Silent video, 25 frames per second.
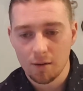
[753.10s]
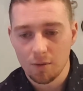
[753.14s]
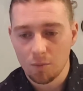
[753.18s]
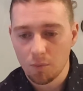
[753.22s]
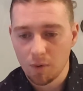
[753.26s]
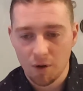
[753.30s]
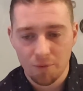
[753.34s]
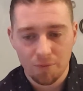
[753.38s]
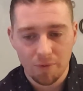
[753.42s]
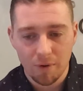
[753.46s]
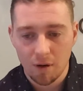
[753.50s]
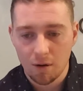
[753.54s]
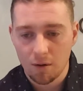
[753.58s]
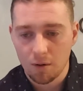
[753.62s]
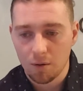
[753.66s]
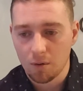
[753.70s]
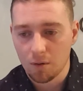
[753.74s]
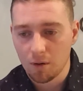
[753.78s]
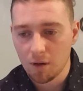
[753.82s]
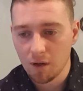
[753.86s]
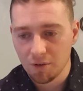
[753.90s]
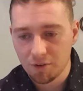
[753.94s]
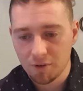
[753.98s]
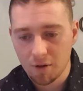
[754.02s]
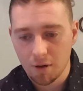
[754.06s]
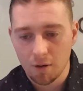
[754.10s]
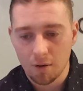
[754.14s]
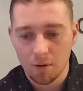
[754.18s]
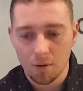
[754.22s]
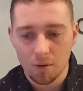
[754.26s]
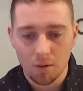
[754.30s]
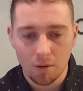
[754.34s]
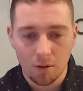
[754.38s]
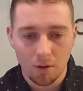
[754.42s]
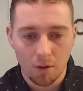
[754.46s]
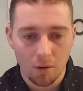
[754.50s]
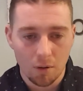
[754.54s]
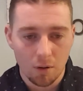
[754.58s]
welfare or healthcare
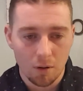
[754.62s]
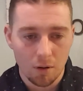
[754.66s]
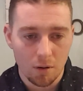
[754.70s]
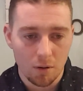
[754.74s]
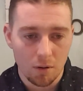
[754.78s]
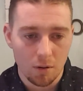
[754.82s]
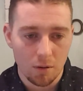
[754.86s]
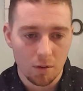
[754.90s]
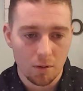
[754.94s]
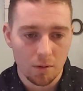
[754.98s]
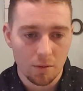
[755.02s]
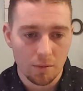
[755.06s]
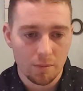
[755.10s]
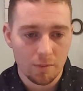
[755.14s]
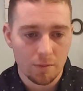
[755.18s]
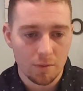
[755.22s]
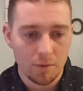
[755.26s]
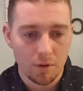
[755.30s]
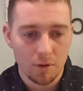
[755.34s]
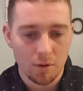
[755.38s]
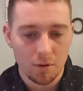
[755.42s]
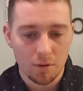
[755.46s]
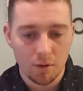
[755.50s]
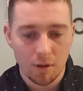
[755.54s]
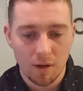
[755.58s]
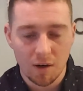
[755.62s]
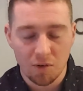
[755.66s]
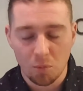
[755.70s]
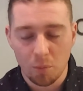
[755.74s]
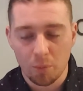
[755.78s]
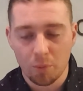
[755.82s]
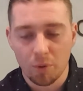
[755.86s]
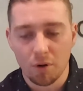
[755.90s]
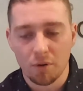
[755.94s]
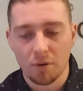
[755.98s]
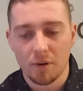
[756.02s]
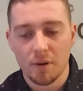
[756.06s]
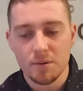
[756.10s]
or government
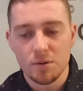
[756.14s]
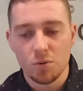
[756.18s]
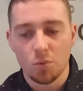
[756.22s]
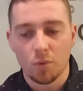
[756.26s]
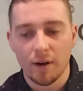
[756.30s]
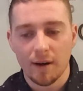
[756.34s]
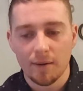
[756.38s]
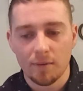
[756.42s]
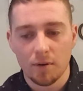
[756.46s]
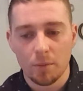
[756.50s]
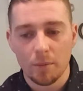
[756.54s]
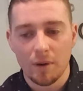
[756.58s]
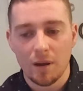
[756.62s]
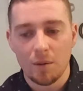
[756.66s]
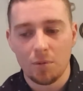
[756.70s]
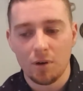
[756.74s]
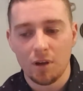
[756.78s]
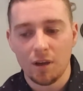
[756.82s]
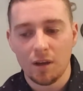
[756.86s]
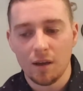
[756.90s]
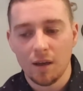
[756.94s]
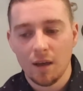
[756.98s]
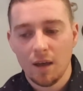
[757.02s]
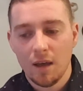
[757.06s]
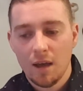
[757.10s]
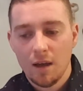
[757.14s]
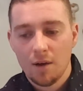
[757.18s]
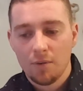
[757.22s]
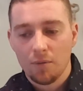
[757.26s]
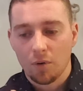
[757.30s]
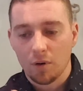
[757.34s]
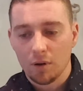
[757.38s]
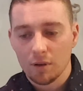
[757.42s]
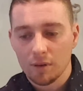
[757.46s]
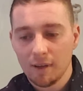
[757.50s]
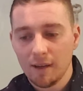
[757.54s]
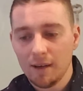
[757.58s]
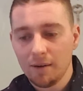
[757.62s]
programs, whatever it may be,
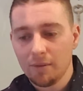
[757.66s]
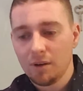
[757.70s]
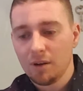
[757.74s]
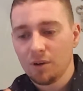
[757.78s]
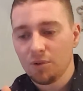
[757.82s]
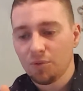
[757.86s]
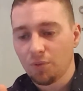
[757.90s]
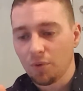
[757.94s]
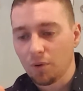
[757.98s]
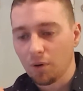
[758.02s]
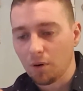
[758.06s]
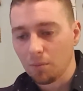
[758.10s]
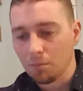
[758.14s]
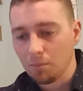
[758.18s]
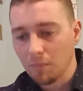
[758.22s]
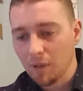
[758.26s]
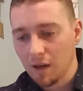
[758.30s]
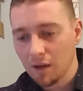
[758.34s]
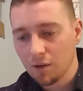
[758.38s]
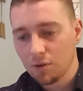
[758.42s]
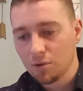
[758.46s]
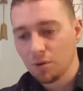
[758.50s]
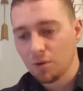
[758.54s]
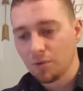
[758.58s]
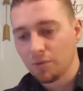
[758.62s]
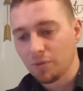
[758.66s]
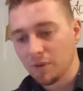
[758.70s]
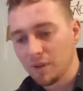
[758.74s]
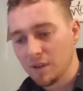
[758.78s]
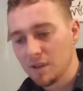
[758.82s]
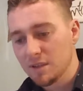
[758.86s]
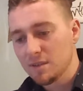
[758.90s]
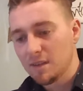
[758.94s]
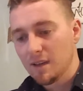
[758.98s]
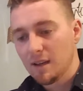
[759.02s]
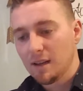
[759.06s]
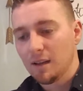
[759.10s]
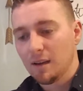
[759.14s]
for a living, for medical, for
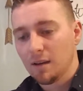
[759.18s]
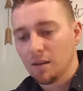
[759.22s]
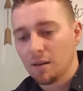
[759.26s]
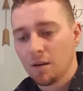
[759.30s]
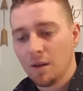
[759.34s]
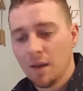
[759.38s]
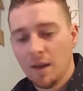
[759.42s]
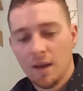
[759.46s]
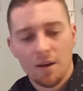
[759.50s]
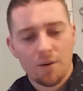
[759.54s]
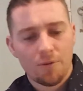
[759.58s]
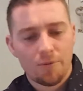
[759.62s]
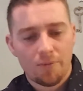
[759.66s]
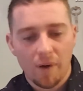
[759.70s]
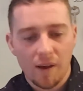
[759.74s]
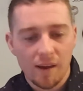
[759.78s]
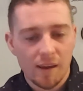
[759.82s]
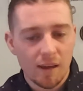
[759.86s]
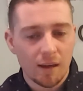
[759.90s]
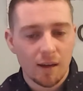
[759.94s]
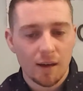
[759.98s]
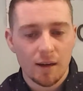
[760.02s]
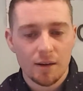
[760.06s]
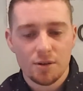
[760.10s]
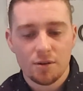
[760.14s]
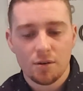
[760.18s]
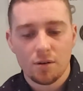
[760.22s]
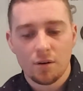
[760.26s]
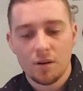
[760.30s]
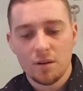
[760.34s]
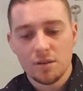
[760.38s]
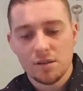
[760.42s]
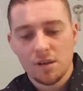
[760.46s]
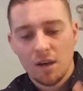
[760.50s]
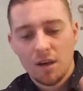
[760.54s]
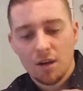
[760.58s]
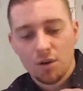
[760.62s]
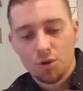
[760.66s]
this, that, and the other, faking
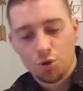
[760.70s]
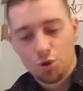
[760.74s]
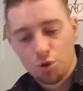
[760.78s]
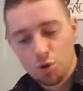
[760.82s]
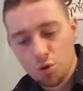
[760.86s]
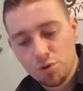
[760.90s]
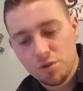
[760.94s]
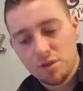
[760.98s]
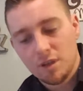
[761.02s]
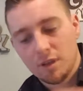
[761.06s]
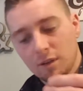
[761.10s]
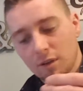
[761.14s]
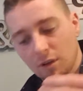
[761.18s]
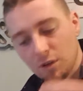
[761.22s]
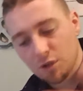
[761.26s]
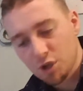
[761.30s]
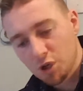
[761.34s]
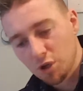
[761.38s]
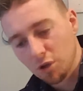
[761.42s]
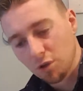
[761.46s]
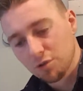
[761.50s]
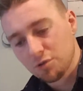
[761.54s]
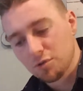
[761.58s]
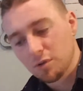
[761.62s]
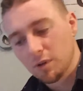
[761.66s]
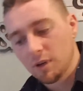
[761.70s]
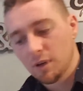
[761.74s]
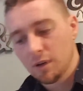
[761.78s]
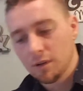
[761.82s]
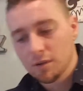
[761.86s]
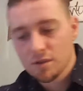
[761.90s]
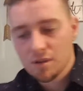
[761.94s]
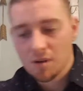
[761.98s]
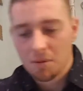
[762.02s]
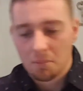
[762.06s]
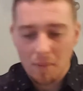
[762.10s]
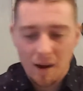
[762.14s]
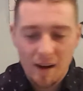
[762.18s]
injuries, using their children
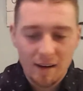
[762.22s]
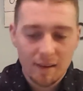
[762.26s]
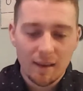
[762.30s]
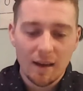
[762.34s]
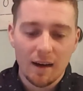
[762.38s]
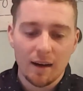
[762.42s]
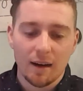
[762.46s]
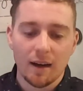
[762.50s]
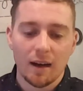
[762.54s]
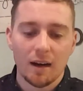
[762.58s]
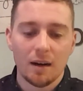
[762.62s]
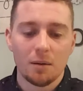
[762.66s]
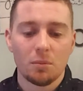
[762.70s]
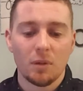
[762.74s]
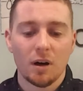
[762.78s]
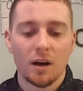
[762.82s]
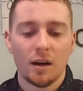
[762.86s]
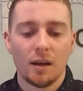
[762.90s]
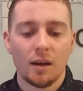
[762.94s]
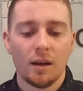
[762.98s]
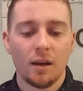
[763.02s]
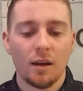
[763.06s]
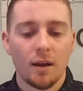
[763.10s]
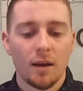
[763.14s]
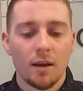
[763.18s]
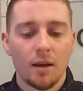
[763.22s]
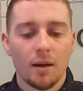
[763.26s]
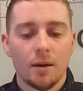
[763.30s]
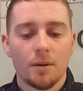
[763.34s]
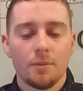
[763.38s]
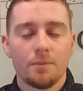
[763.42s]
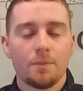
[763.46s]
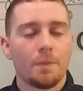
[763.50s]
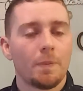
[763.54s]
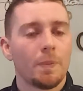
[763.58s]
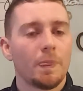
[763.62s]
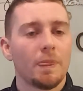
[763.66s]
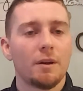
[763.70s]
to make that kind of money.
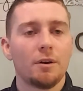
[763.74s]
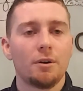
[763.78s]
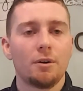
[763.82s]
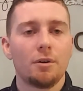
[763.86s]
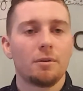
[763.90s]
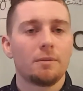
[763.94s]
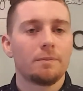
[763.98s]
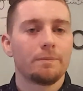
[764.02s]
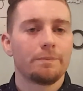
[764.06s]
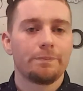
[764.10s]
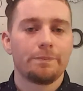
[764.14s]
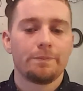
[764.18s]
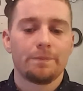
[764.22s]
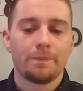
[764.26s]
Dude,